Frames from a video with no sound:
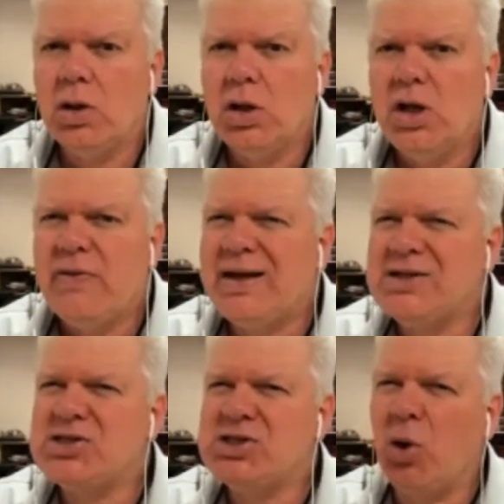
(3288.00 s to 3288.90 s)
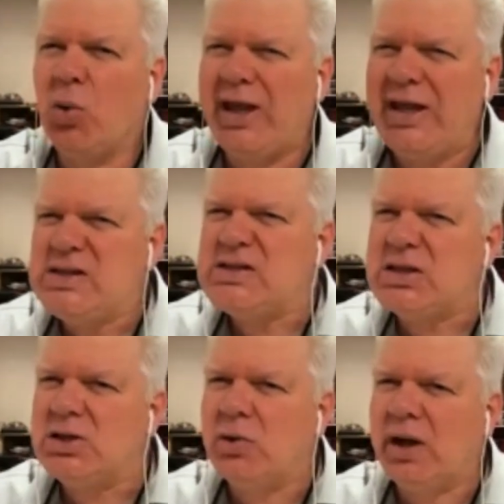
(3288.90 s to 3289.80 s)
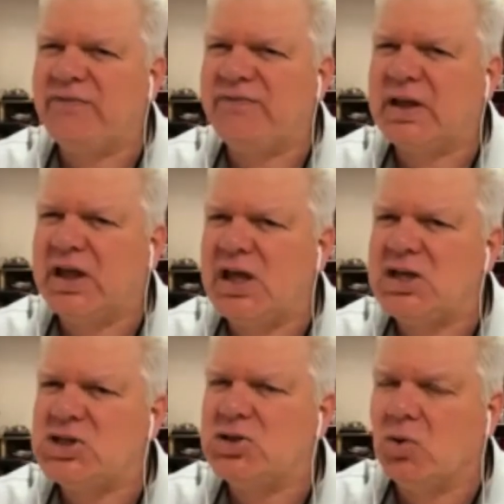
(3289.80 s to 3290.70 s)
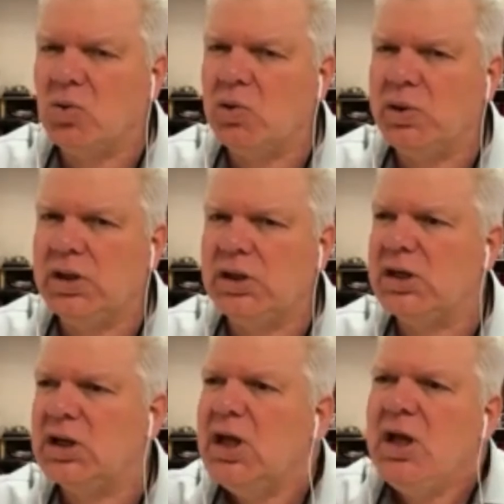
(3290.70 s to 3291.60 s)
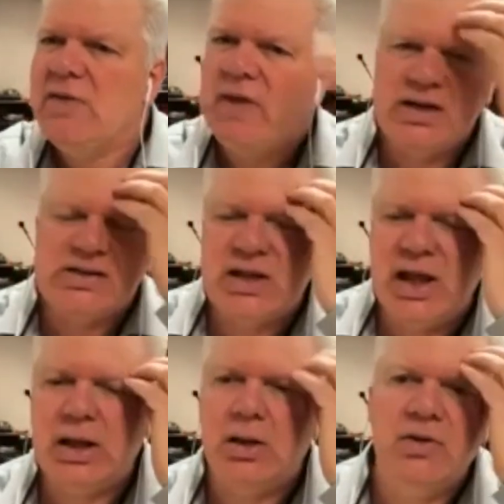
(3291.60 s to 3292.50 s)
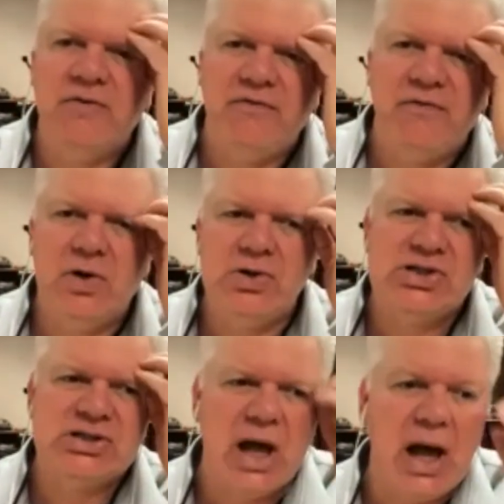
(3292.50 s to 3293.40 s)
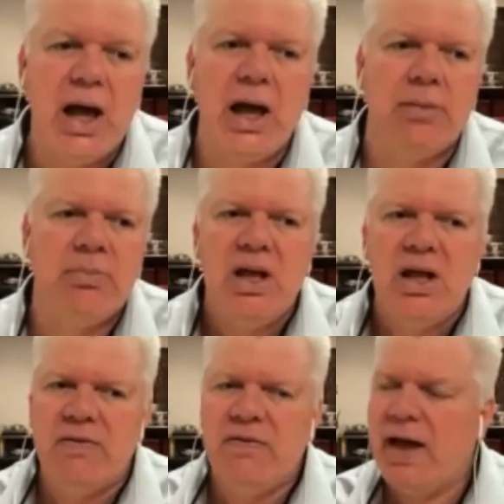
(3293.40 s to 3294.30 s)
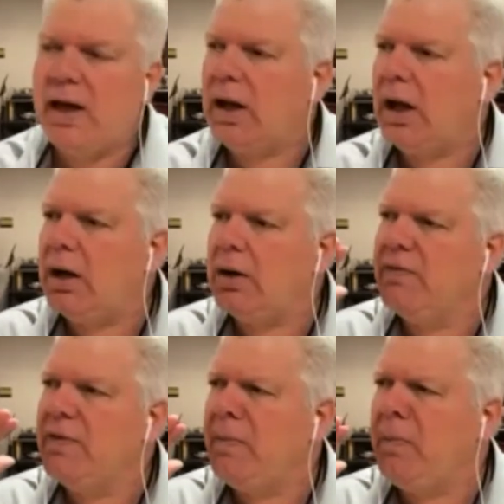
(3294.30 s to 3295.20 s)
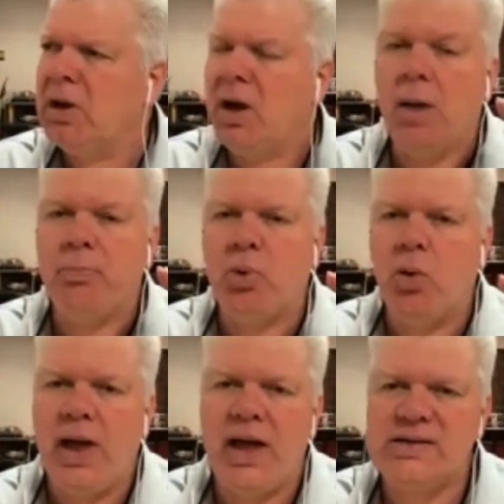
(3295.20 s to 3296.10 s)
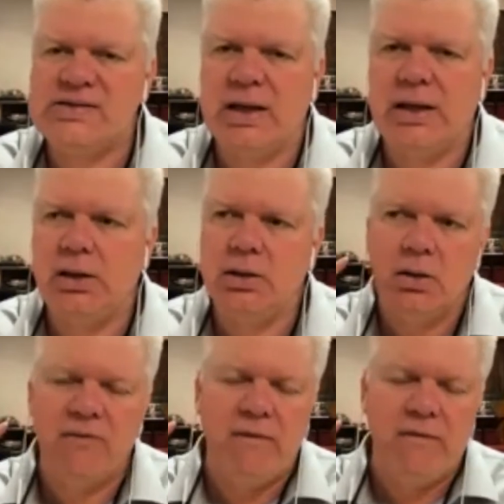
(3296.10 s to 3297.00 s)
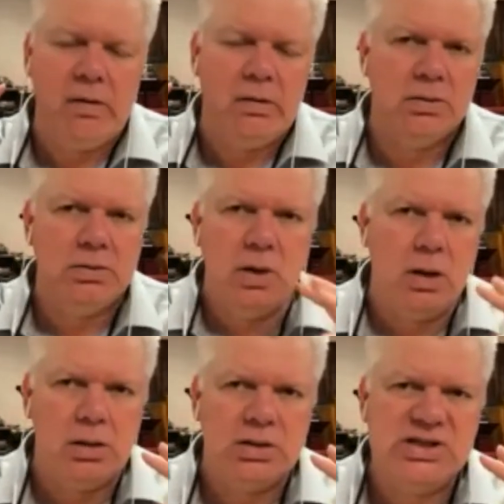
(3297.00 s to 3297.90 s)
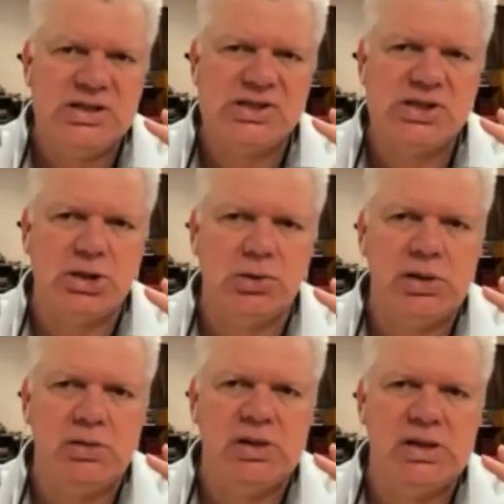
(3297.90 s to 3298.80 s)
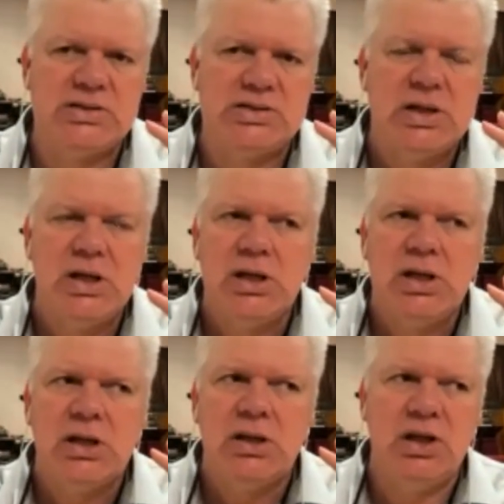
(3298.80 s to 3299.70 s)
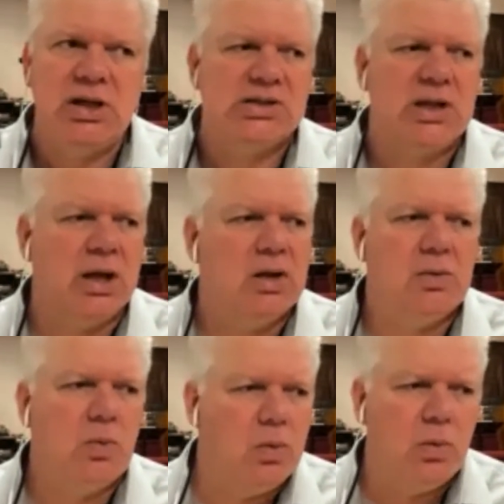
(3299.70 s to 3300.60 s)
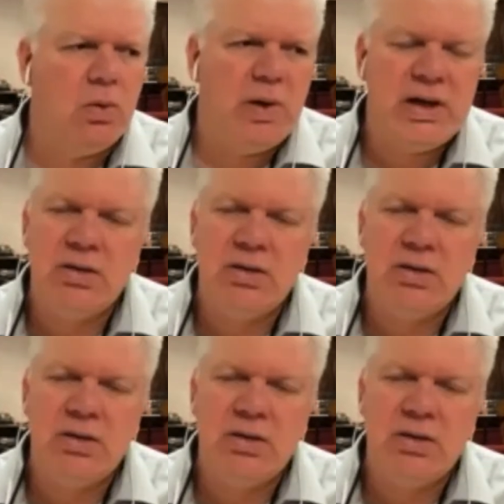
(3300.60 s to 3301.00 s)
that is so instant gratification oriented, that it's like the first time that the couple has a disagreement then it's like, well, wait a